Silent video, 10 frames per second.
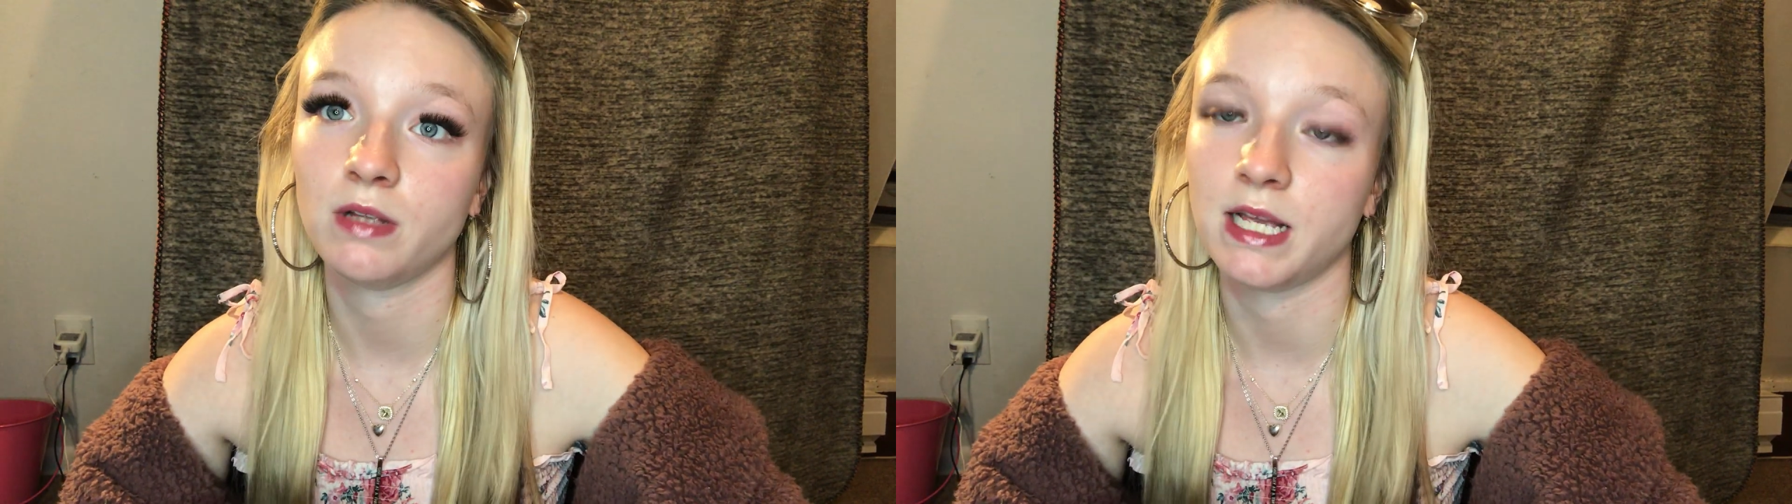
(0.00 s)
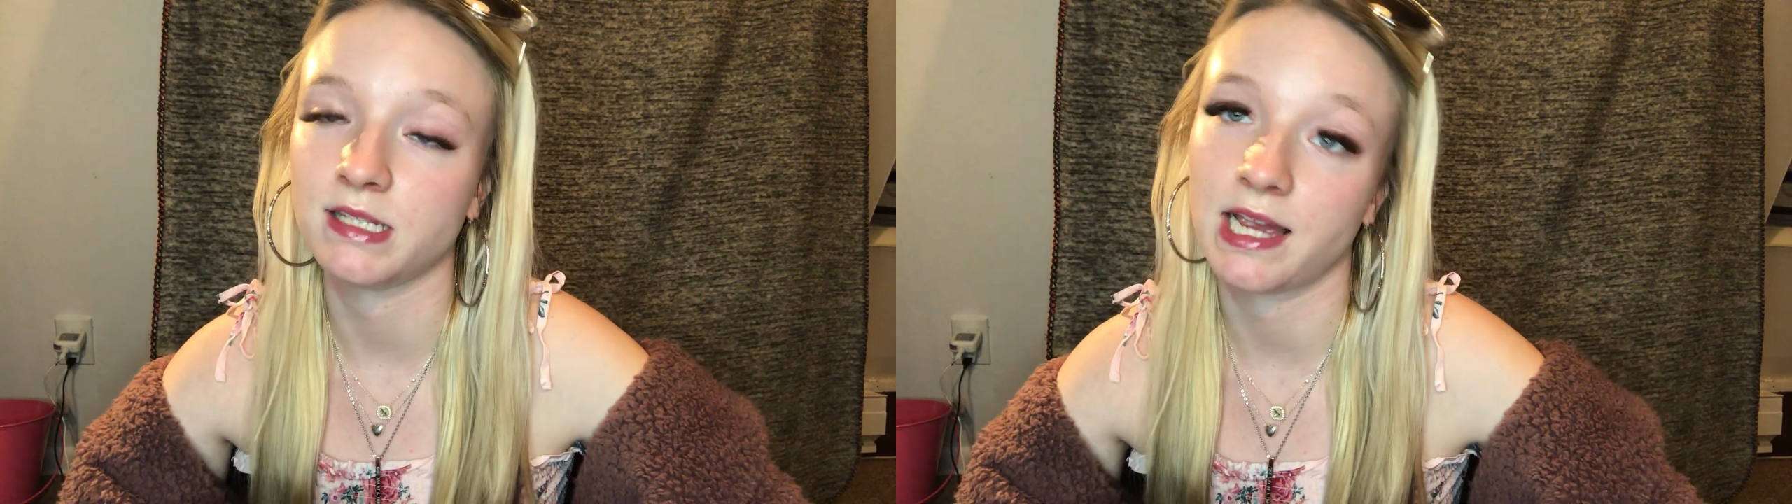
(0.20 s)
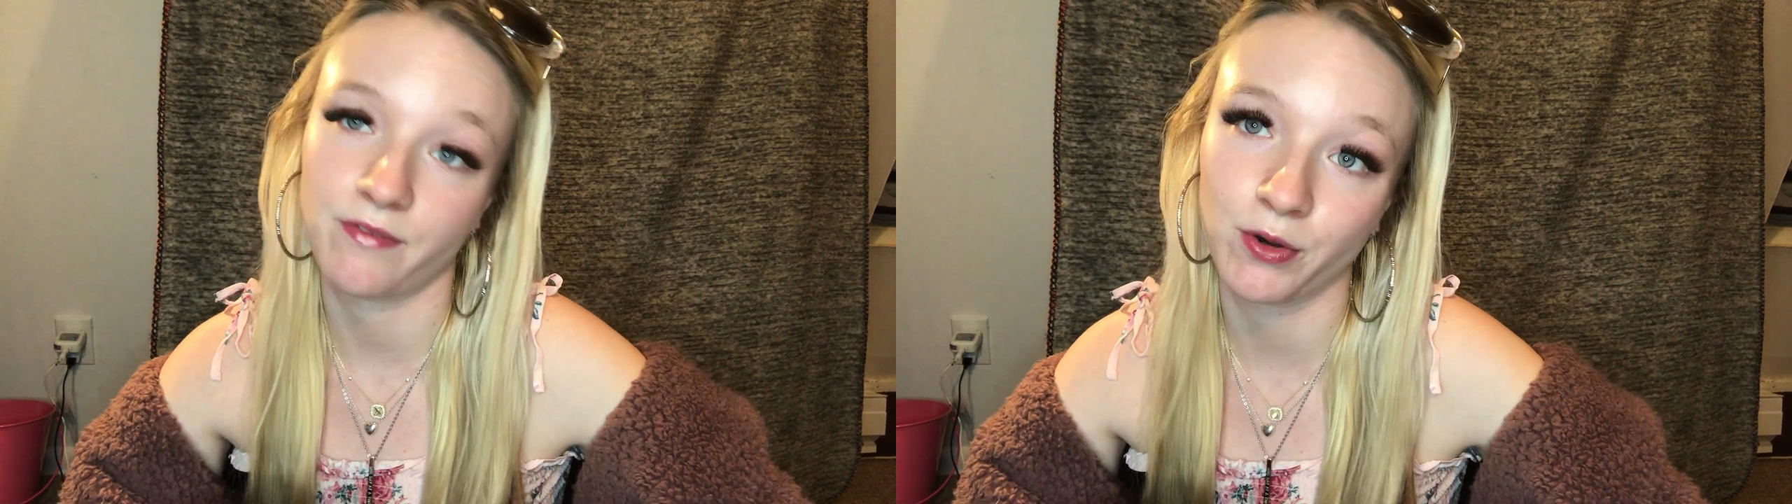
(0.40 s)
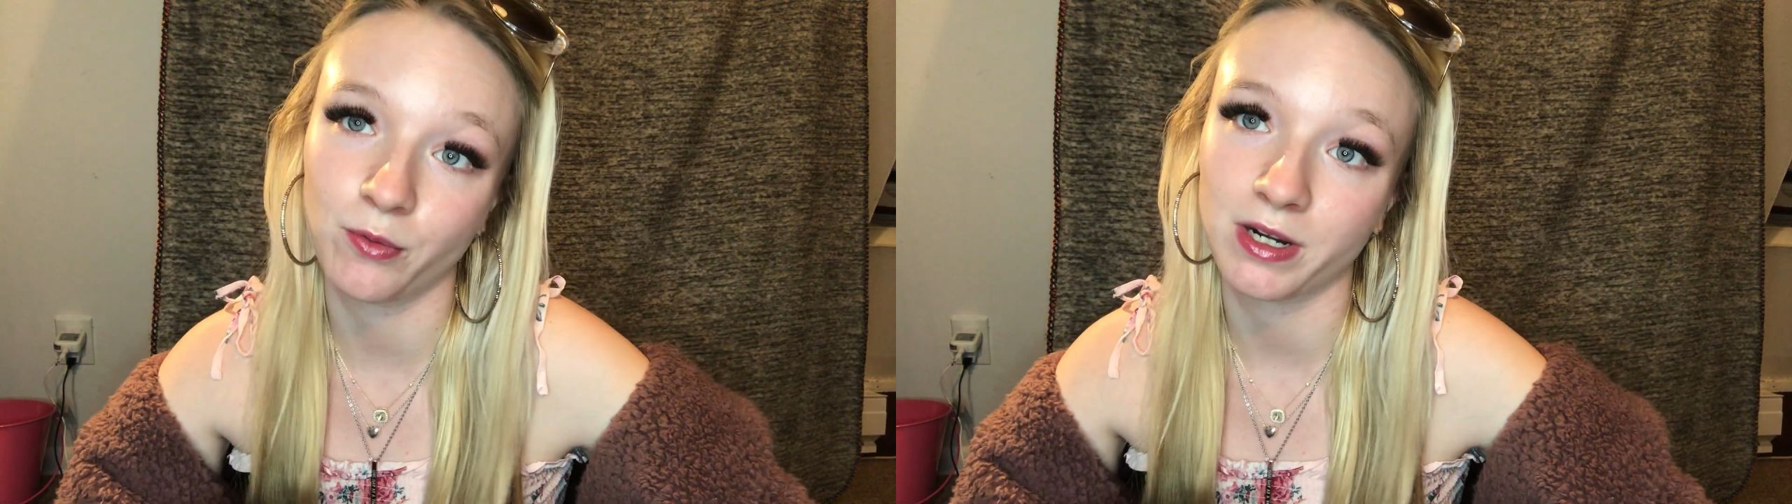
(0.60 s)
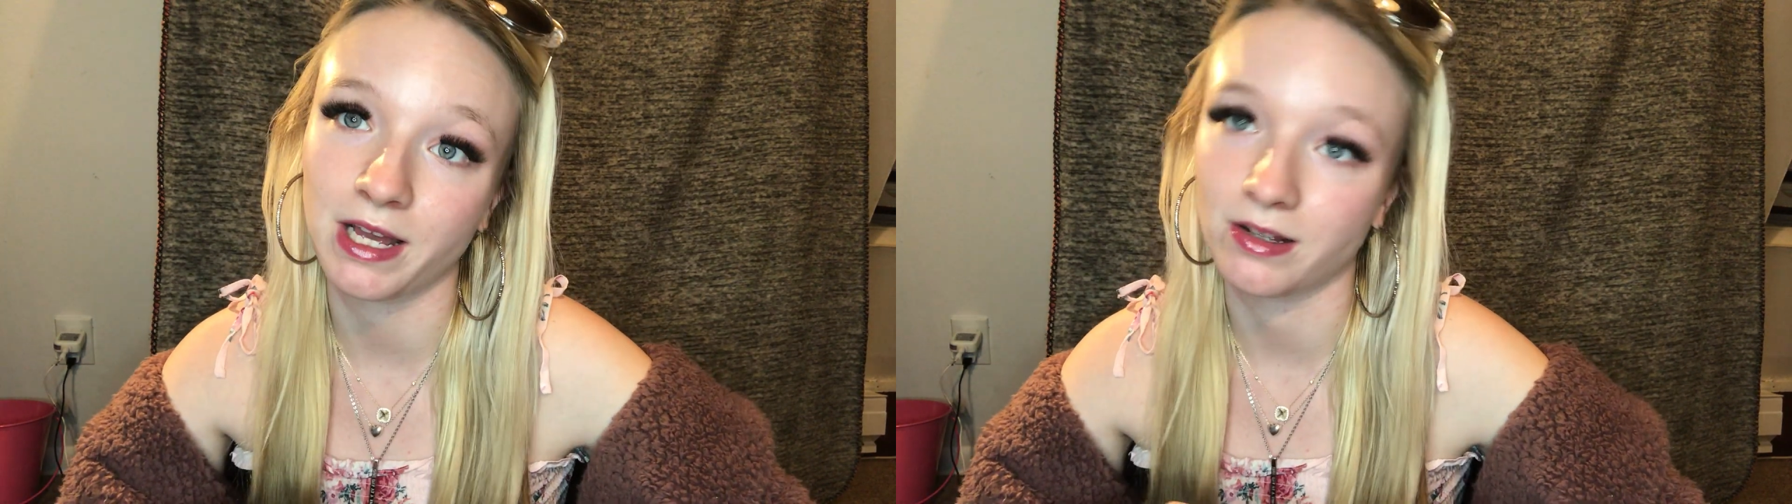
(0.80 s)
as
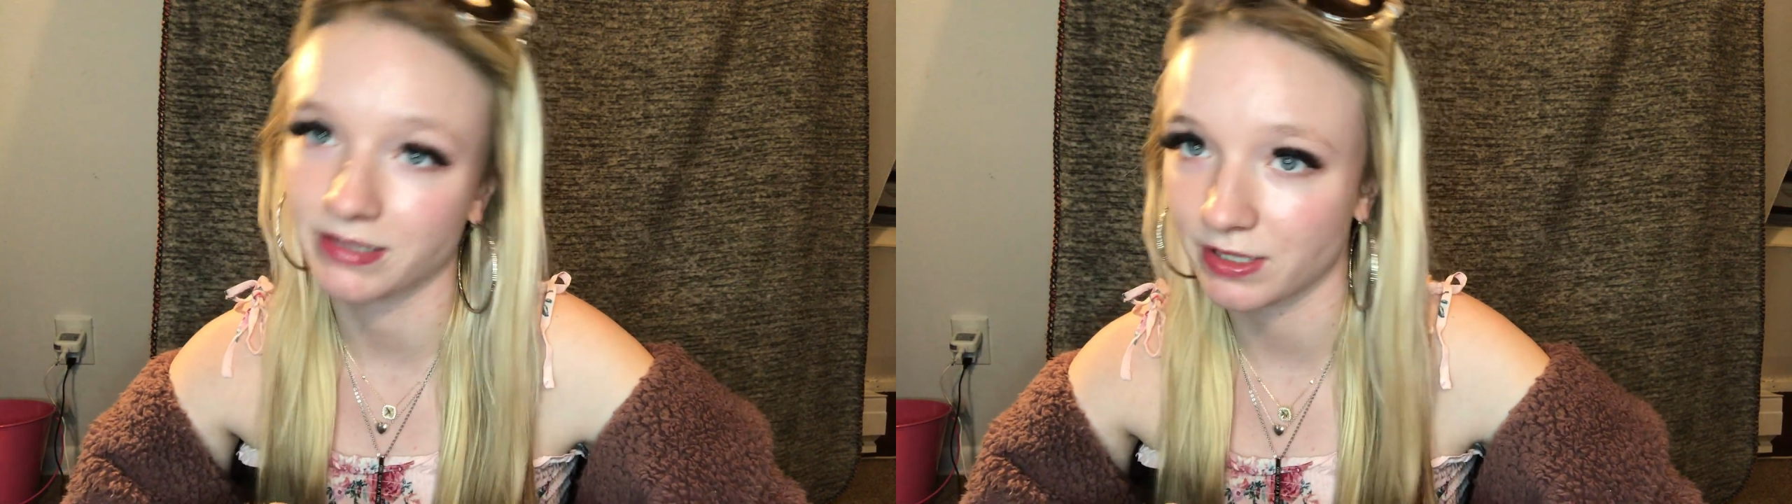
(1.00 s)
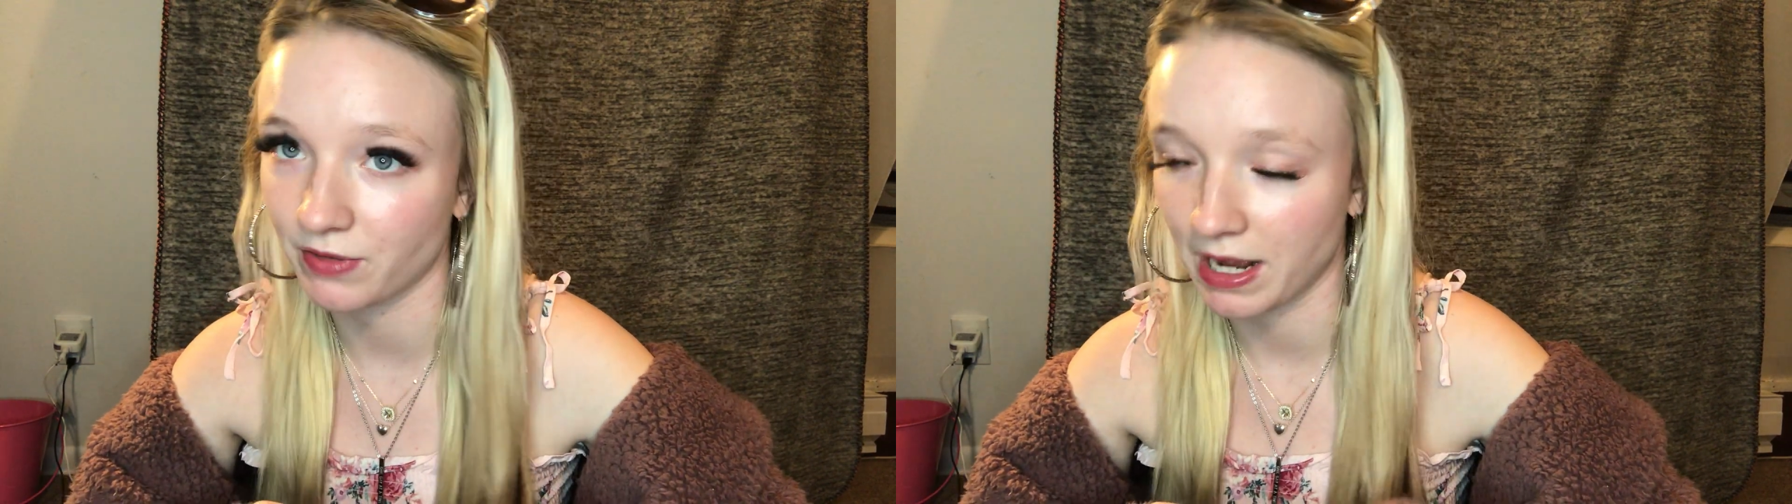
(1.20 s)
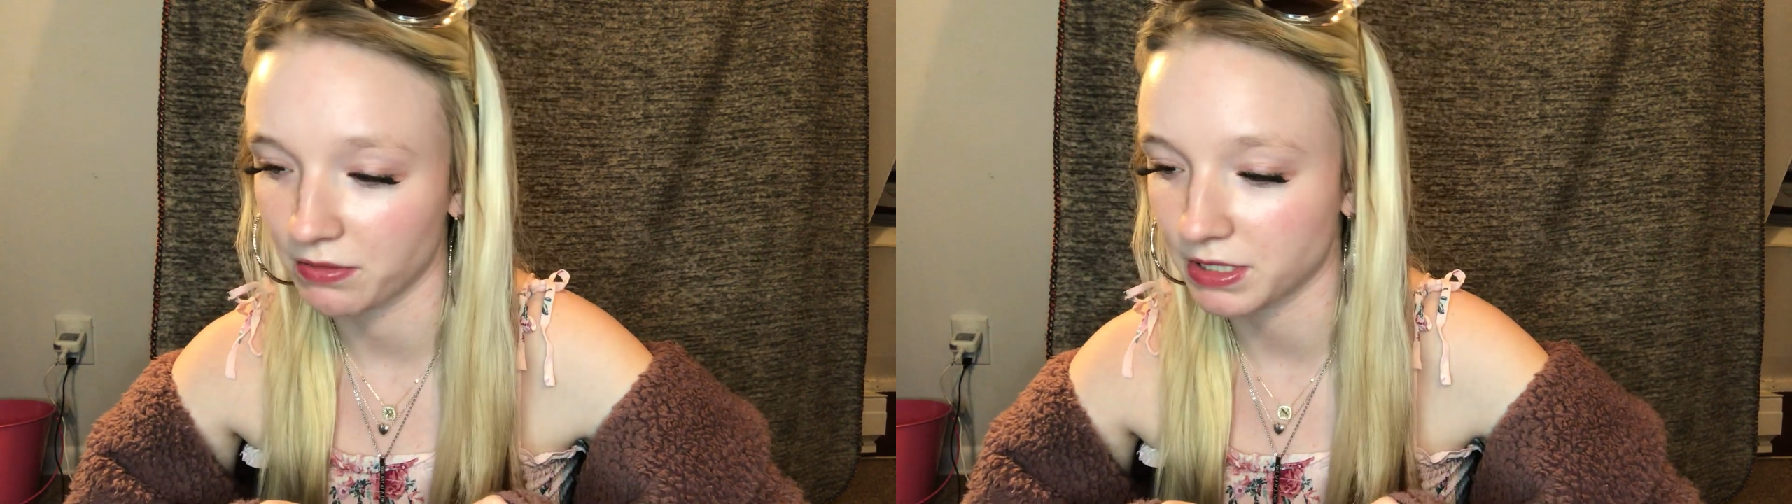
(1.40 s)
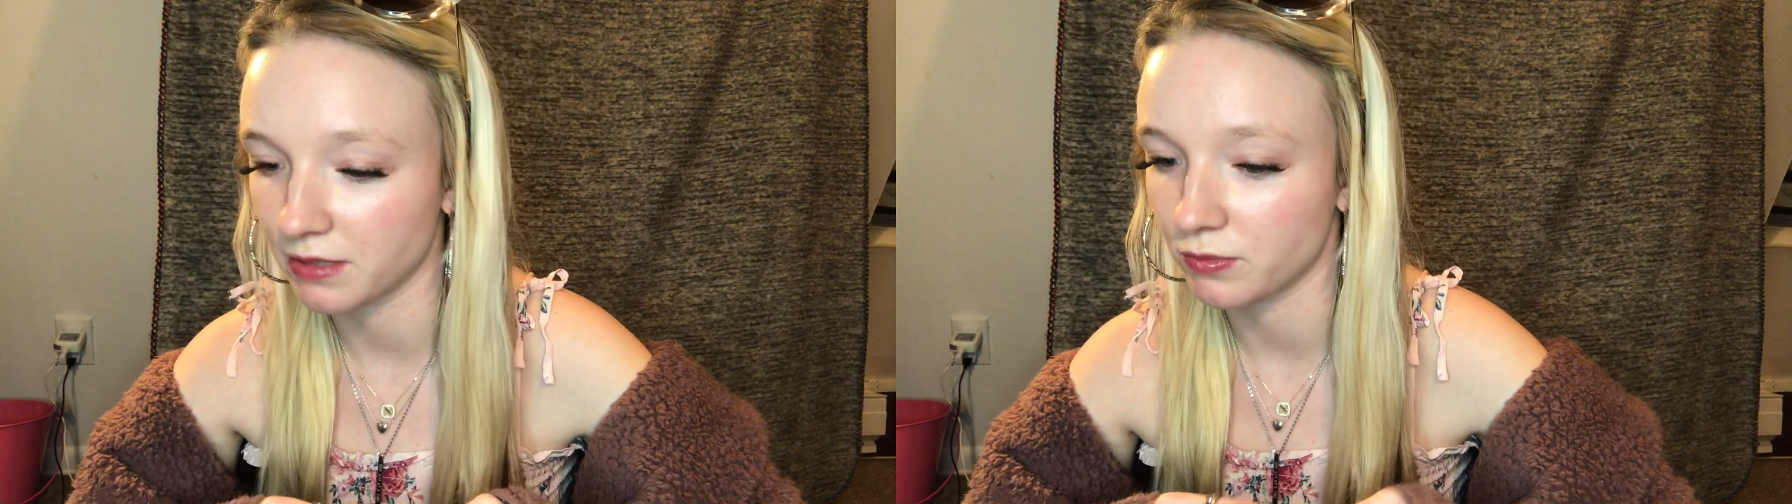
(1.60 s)
everyone else around him